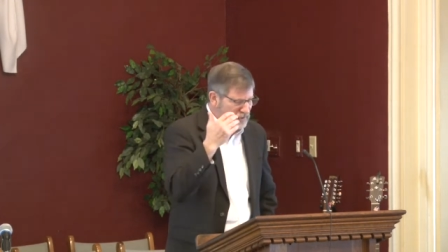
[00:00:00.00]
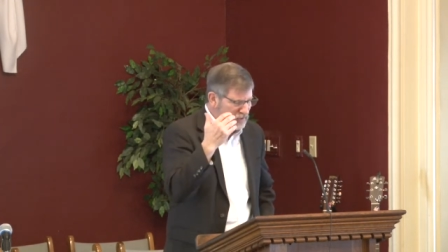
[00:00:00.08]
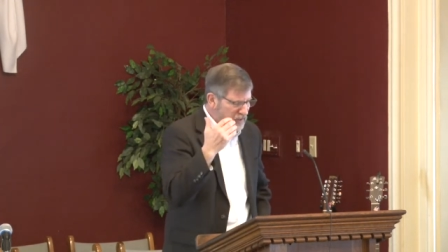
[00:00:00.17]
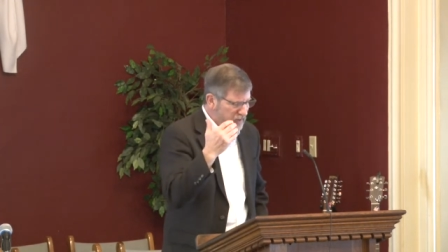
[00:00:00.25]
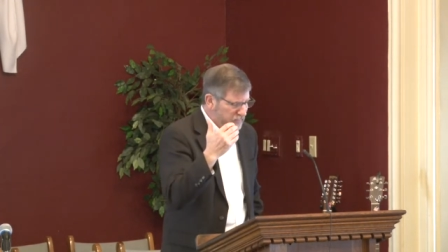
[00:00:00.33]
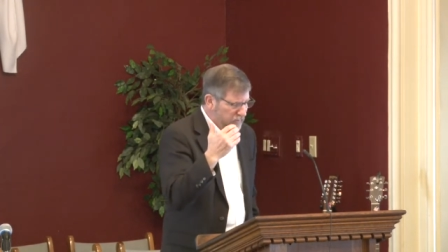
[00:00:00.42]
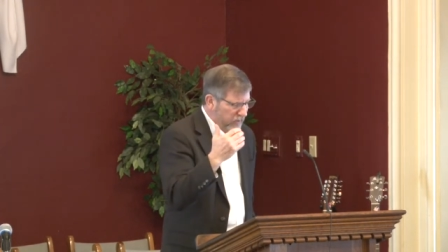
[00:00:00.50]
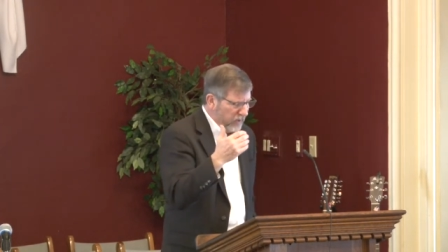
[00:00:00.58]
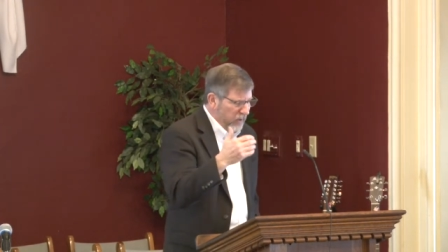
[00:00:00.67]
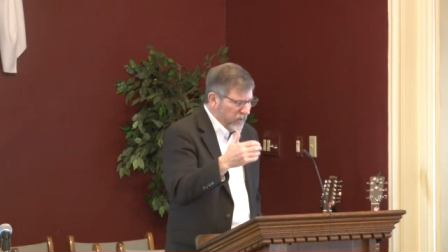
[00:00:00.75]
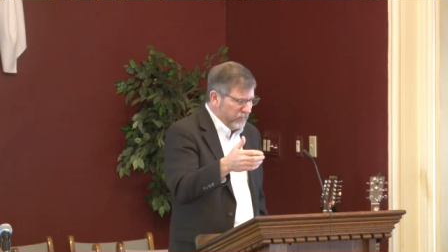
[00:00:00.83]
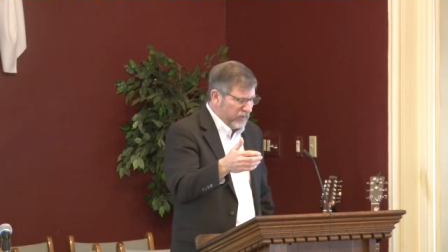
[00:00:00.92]

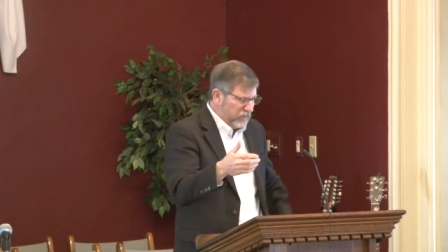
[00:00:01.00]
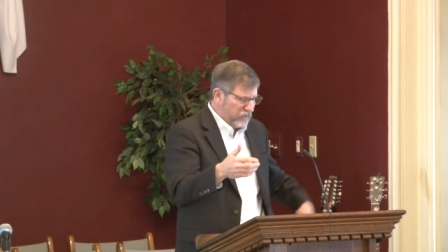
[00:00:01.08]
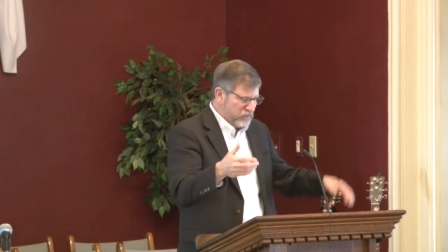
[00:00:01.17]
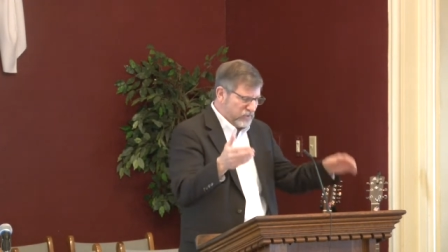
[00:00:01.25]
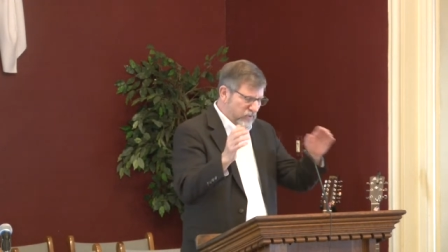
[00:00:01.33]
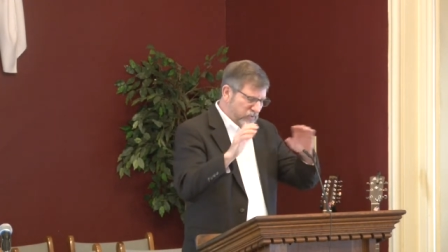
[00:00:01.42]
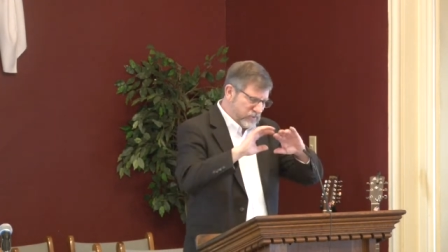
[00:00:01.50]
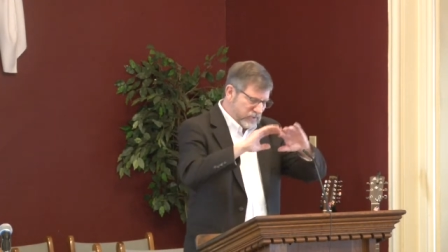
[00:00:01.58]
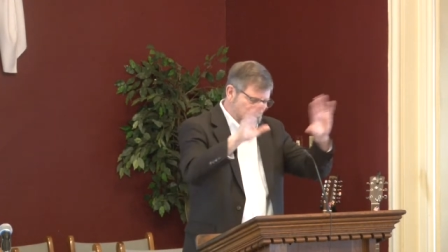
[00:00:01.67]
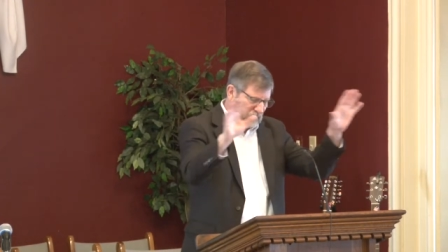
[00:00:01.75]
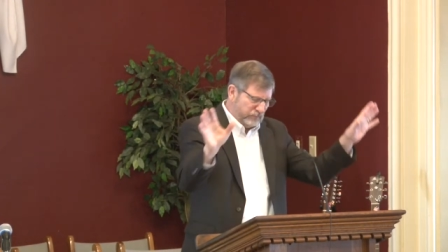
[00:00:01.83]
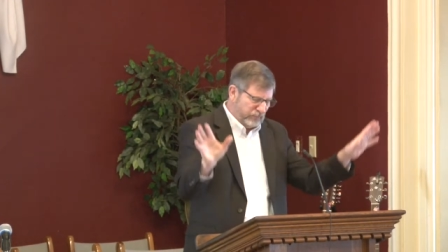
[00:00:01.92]
Stephen because there's
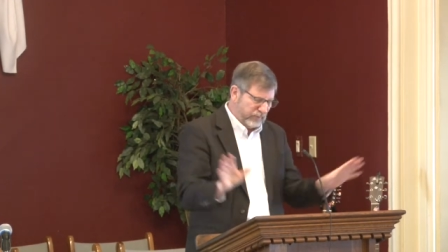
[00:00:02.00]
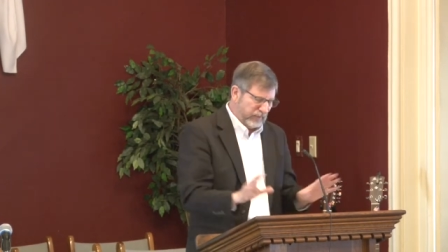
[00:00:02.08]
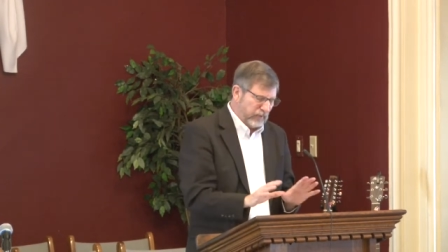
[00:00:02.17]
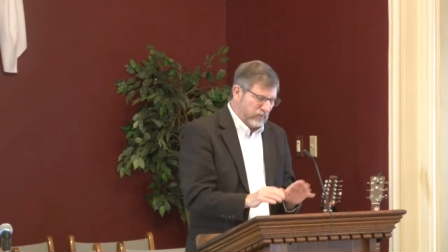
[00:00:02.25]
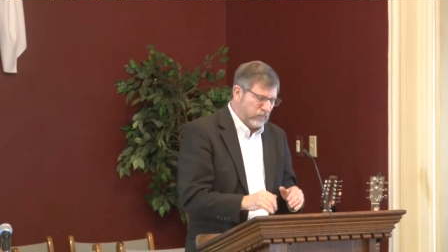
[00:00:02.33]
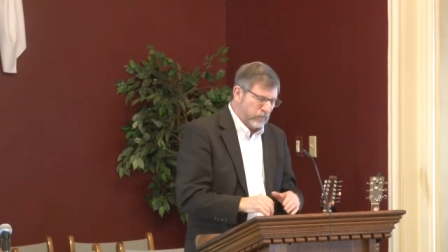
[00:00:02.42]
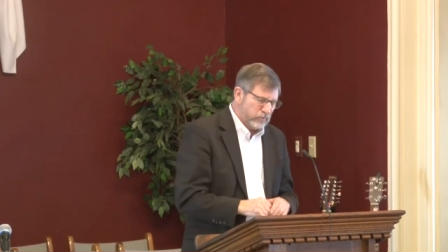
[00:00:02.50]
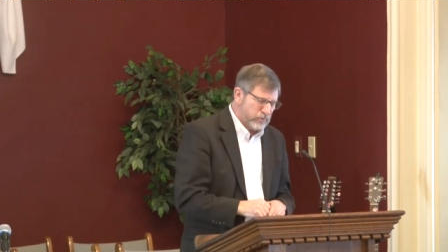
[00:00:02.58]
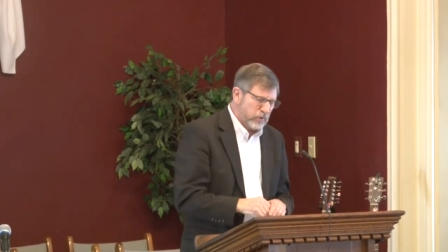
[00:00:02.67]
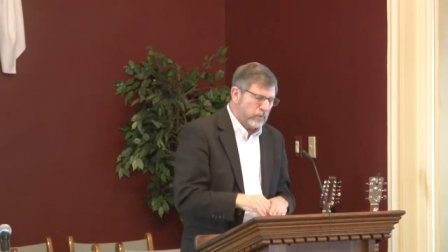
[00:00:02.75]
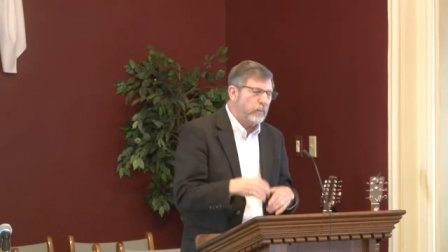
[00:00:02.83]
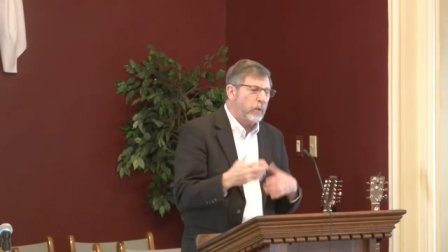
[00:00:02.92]
a political
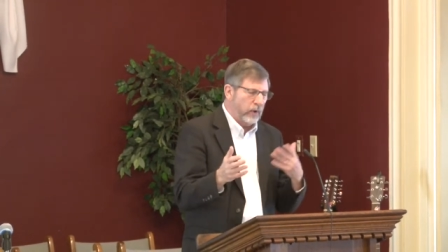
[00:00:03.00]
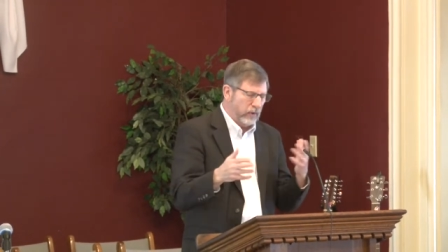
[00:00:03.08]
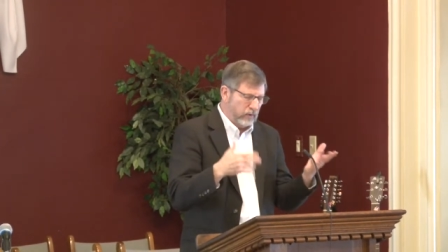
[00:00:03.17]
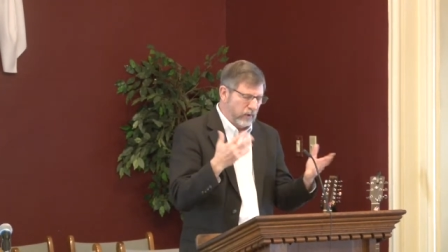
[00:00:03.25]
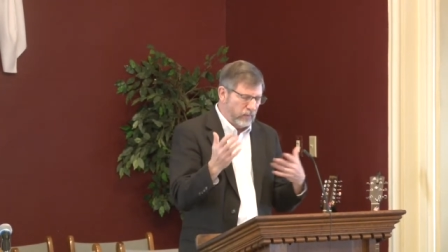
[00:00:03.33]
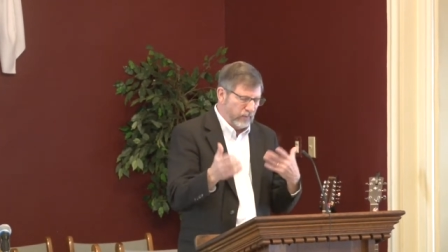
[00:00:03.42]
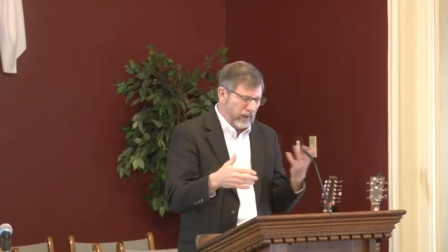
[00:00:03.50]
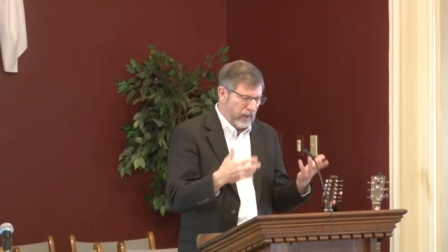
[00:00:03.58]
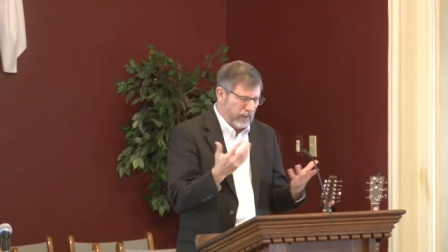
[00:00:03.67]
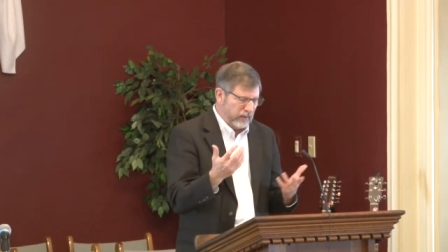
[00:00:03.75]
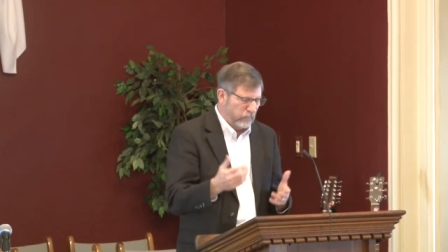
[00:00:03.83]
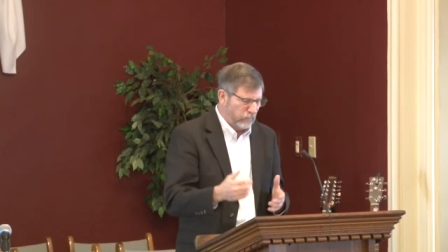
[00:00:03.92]
turmoil going
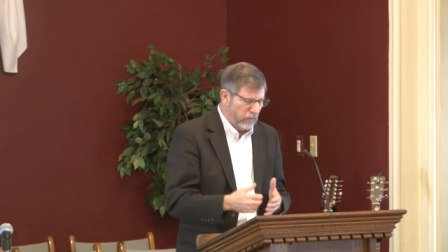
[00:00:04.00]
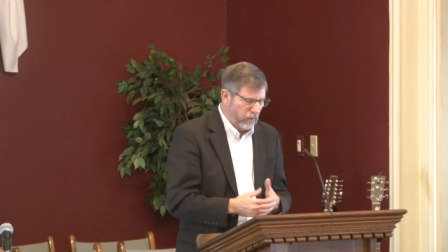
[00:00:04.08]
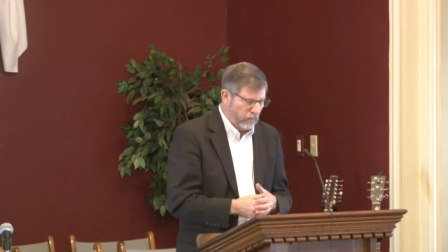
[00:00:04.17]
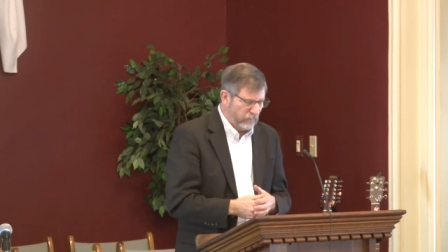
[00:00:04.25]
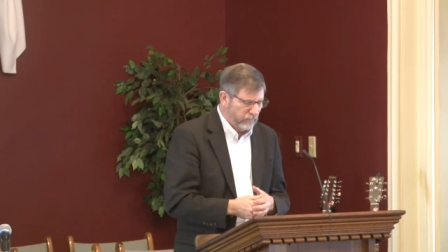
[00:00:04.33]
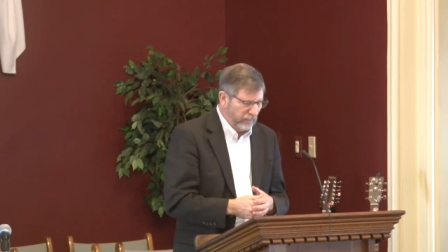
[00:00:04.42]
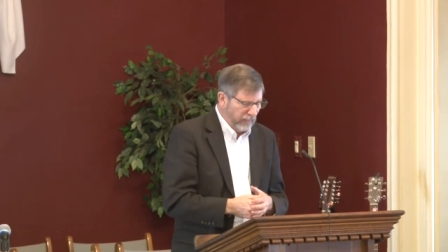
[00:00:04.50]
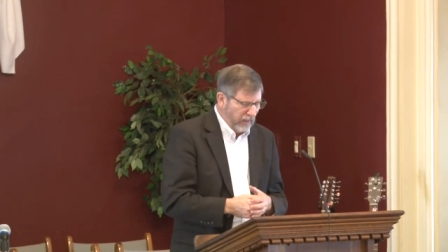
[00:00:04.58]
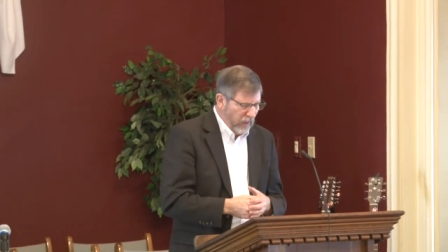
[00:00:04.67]
on in Rome.